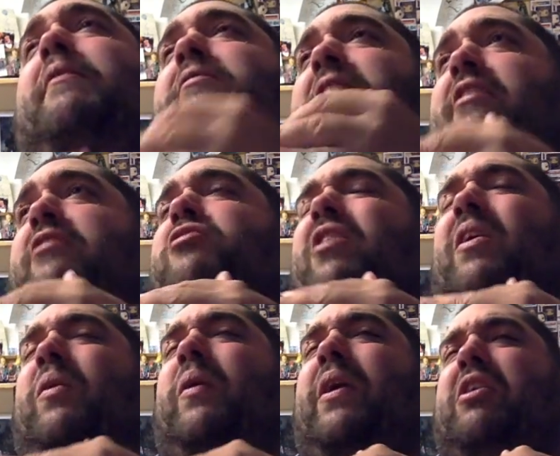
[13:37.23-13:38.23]
of this
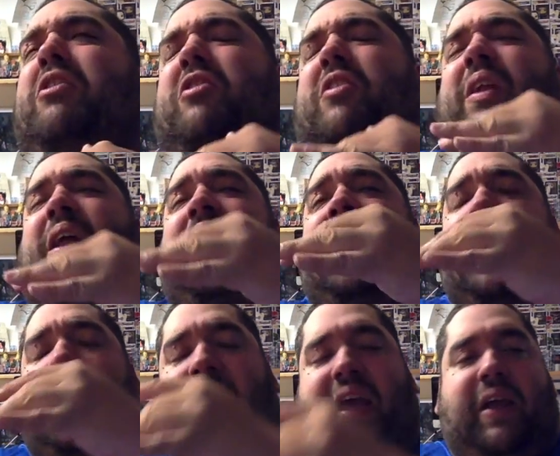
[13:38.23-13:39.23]
generation
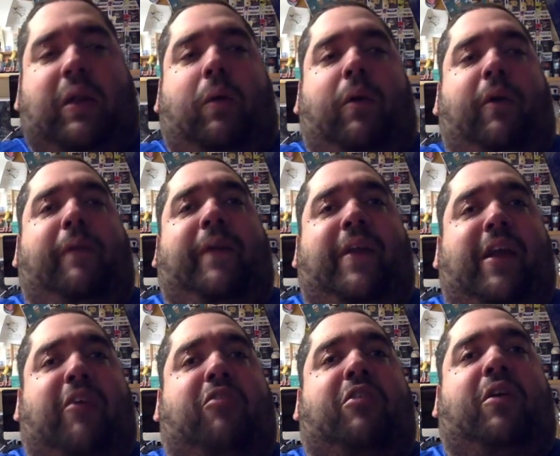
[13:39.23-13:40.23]
and all of the
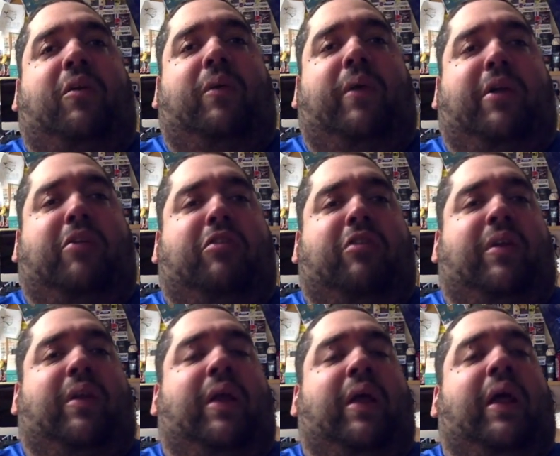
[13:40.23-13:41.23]
next generation,